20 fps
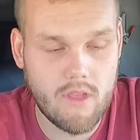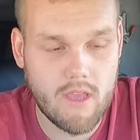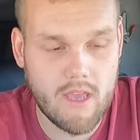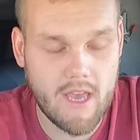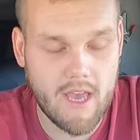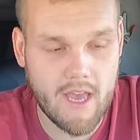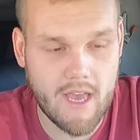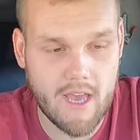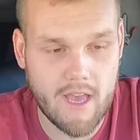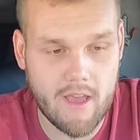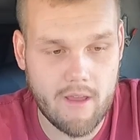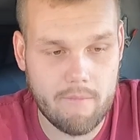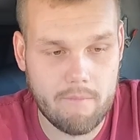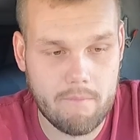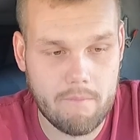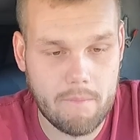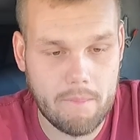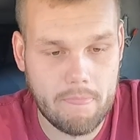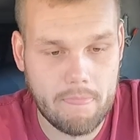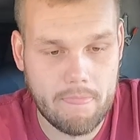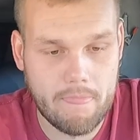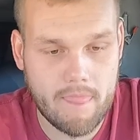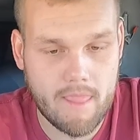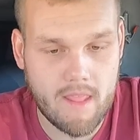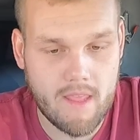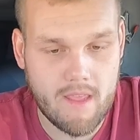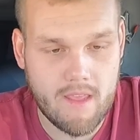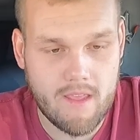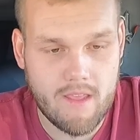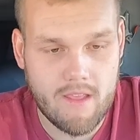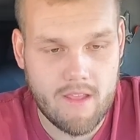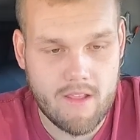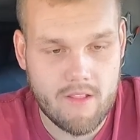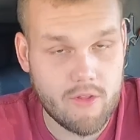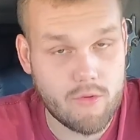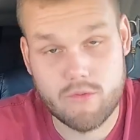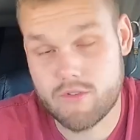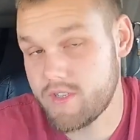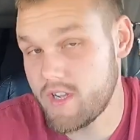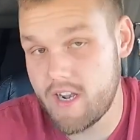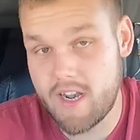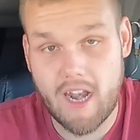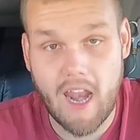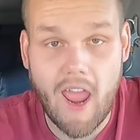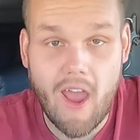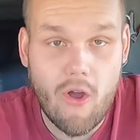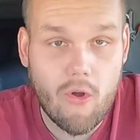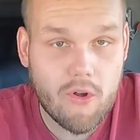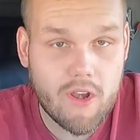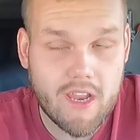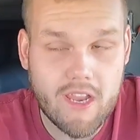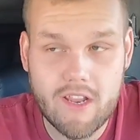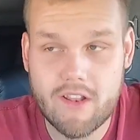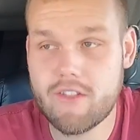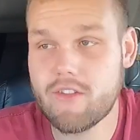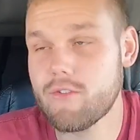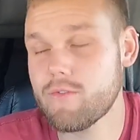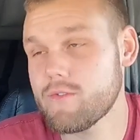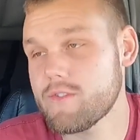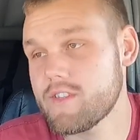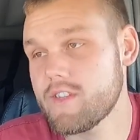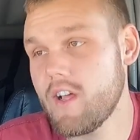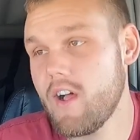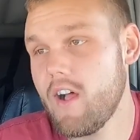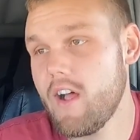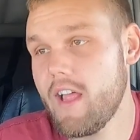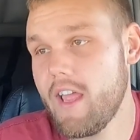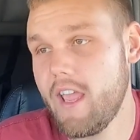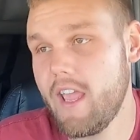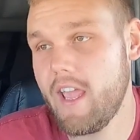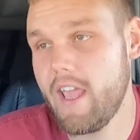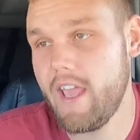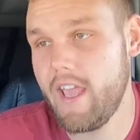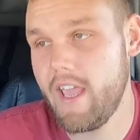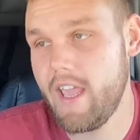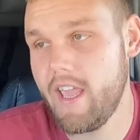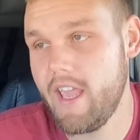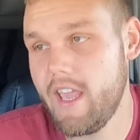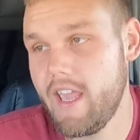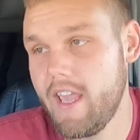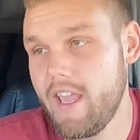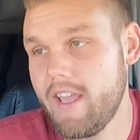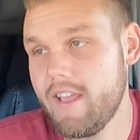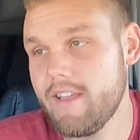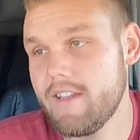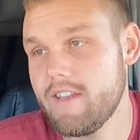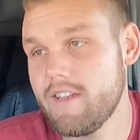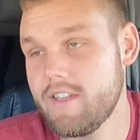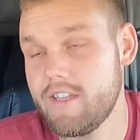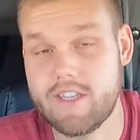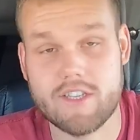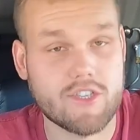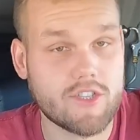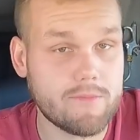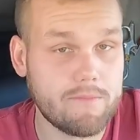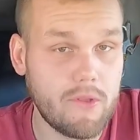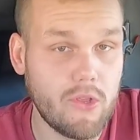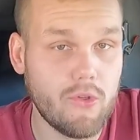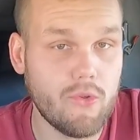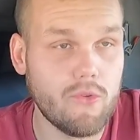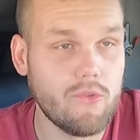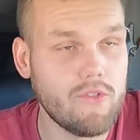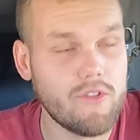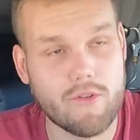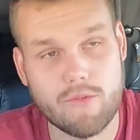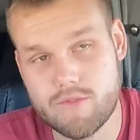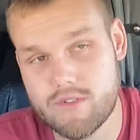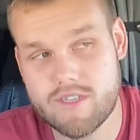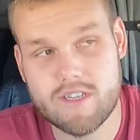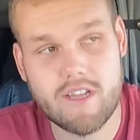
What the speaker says: There was not an outing. There was not a dispute. There was